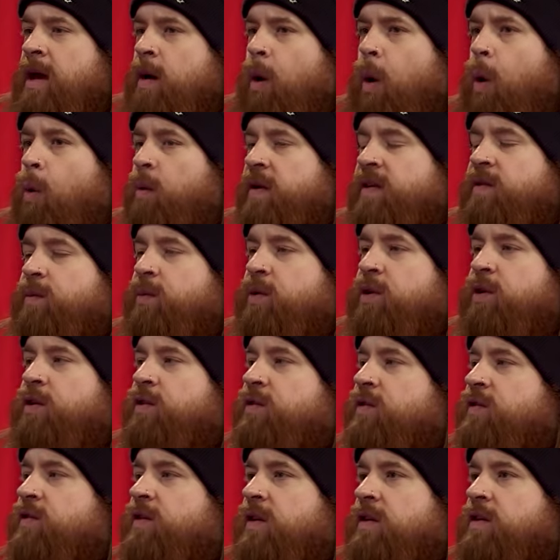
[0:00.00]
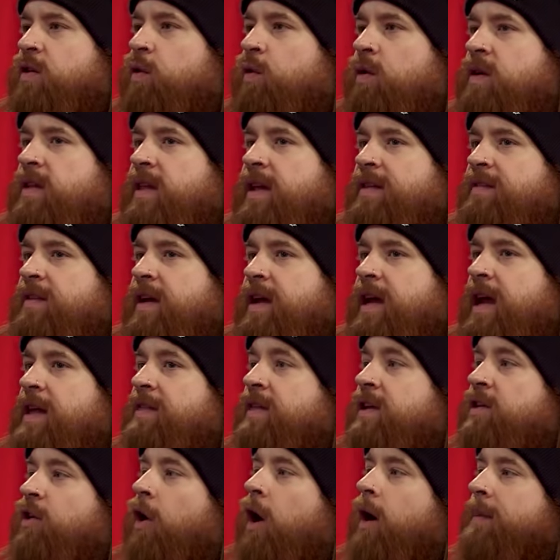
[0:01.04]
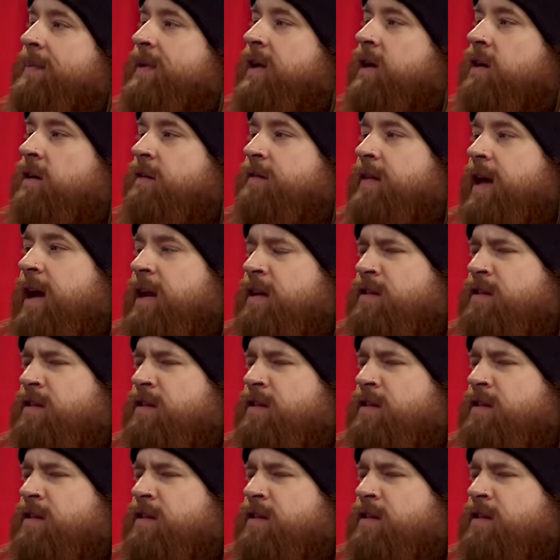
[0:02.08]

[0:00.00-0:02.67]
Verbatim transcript: always produces a tour that's like at the top tier of that.